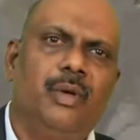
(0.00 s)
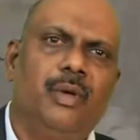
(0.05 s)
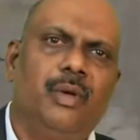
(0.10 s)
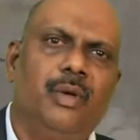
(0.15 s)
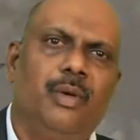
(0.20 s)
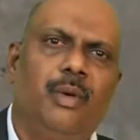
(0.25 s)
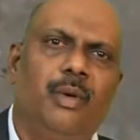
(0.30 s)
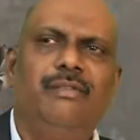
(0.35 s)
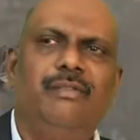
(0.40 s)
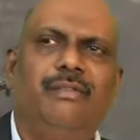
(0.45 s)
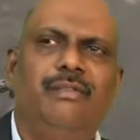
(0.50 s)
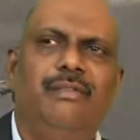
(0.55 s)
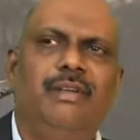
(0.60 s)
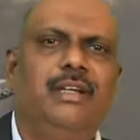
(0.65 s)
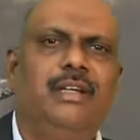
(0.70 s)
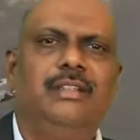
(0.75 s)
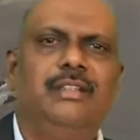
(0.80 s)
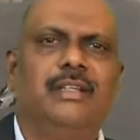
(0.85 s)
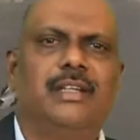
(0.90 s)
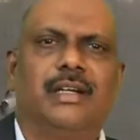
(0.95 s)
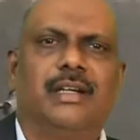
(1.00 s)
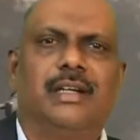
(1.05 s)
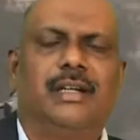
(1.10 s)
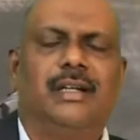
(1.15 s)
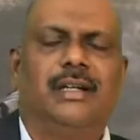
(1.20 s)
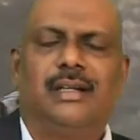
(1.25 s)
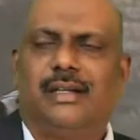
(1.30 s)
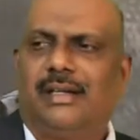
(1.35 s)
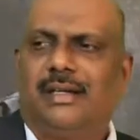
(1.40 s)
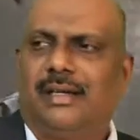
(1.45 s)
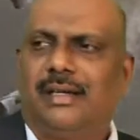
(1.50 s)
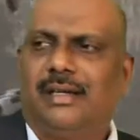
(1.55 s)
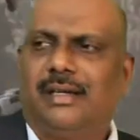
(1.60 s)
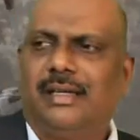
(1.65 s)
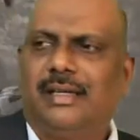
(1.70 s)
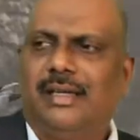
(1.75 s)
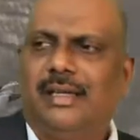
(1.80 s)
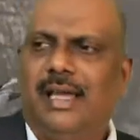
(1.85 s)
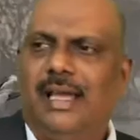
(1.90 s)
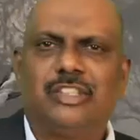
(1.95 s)
One villager,
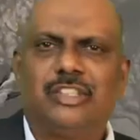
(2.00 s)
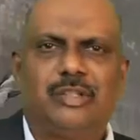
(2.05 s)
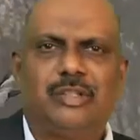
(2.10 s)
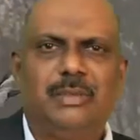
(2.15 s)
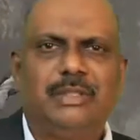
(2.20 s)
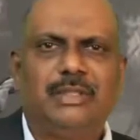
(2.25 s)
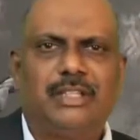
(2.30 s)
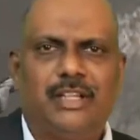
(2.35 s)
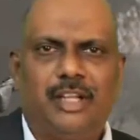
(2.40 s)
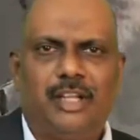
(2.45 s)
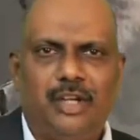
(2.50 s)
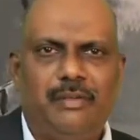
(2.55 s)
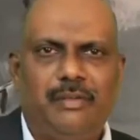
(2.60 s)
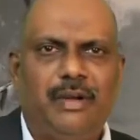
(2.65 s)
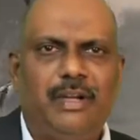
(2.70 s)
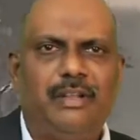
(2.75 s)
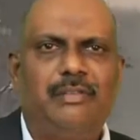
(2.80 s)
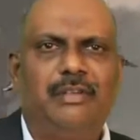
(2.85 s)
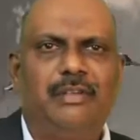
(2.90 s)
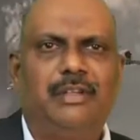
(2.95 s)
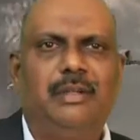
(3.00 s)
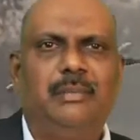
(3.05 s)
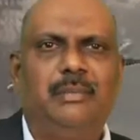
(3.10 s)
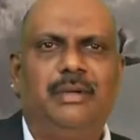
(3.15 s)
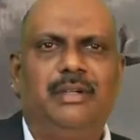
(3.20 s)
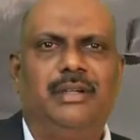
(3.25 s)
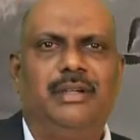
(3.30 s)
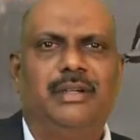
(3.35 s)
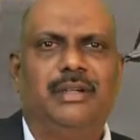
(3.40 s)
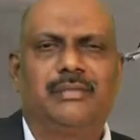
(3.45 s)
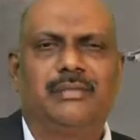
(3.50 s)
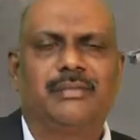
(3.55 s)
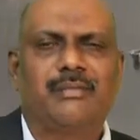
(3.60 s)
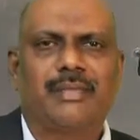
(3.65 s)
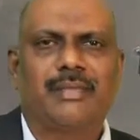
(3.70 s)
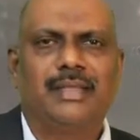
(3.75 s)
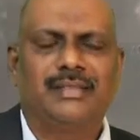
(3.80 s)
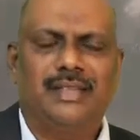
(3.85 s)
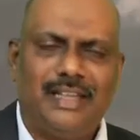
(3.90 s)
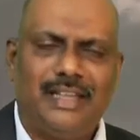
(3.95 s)
he asked me, sir, are you waiting for the bird?
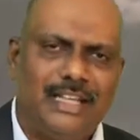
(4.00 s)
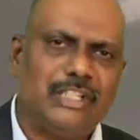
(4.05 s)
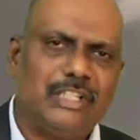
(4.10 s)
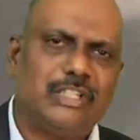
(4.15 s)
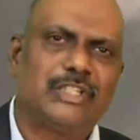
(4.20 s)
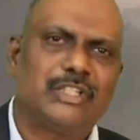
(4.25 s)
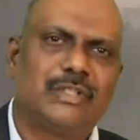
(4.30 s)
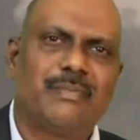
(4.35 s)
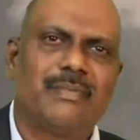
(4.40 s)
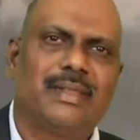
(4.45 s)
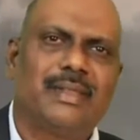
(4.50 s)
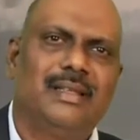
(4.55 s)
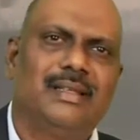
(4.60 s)
I said, yes.